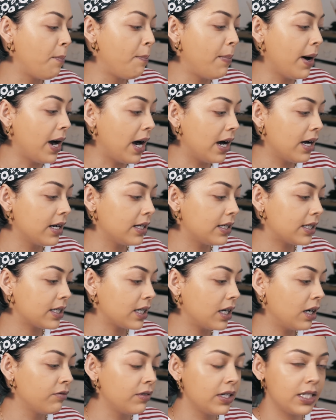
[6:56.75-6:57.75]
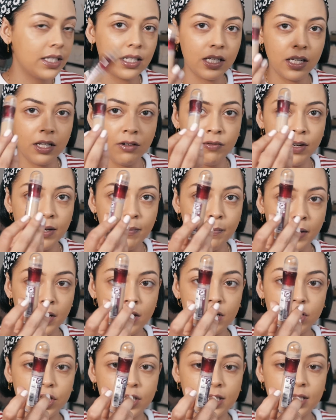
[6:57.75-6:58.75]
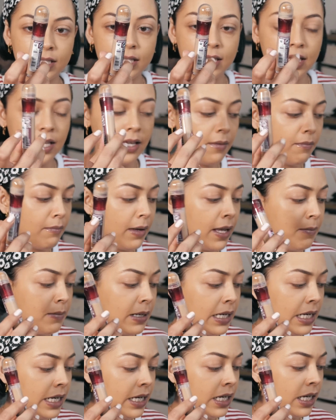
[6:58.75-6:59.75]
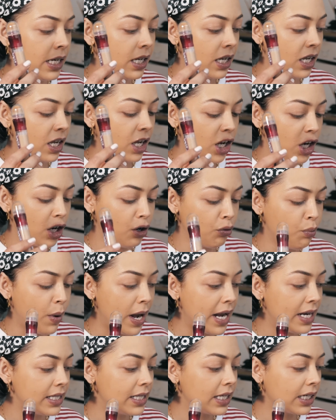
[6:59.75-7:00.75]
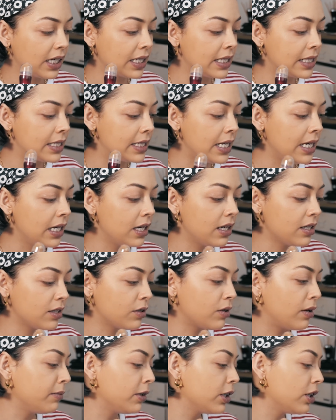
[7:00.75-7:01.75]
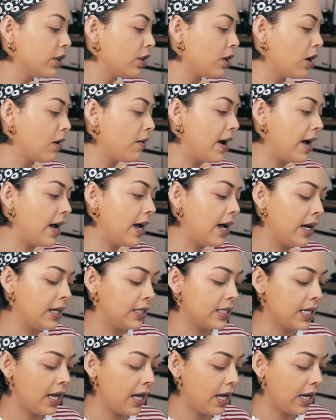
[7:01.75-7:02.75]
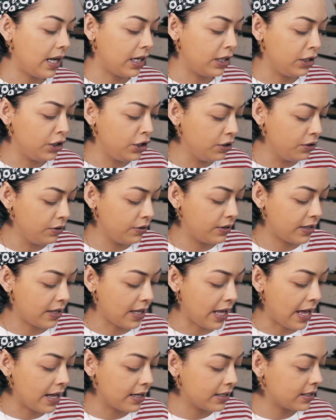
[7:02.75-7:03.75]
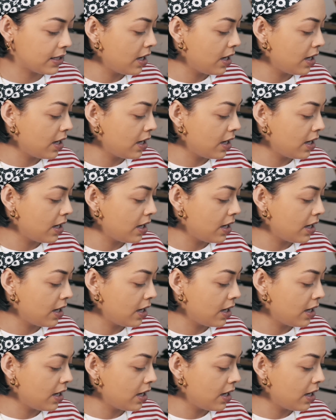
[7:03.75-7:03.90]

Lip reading: But I recently repurchased the Maybelline Eraser Concealer, so I'm going to go ahead and use that.